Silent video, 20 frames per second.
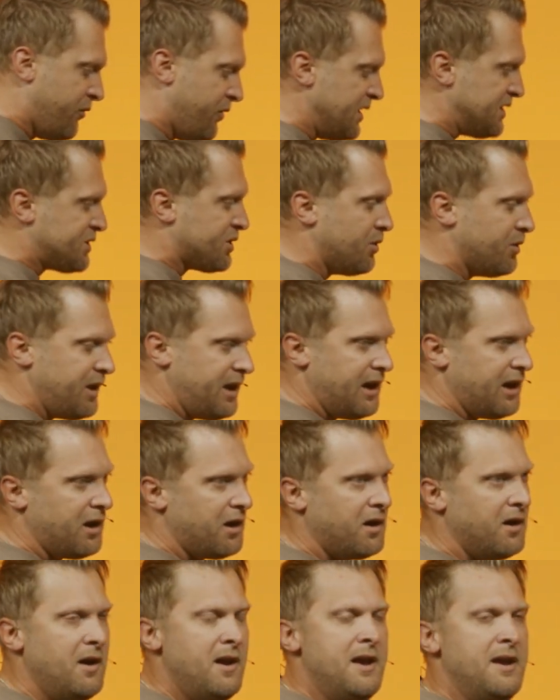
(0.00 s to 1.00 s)
fiscal
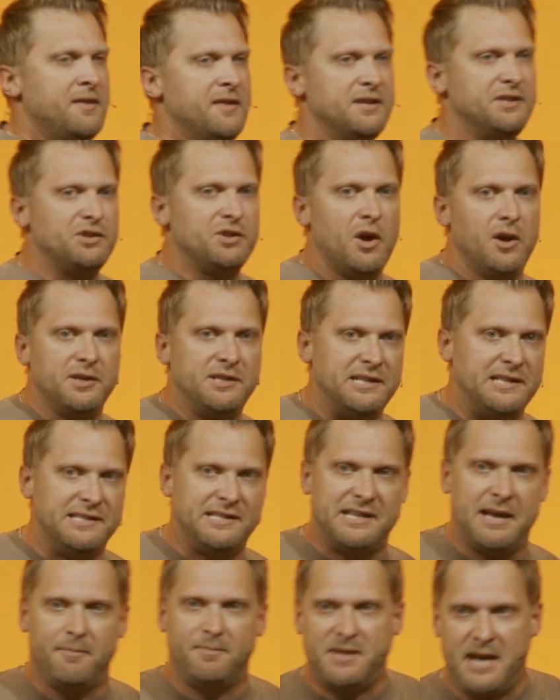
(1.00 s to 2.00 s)
year that starts in
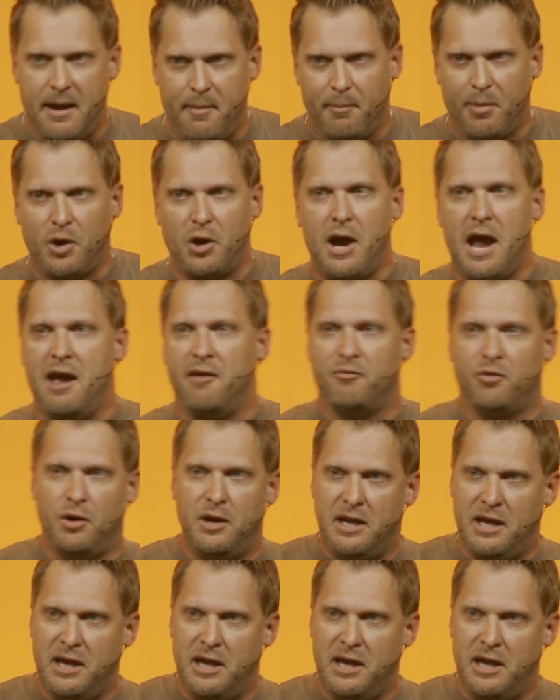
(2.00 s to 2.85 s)
September every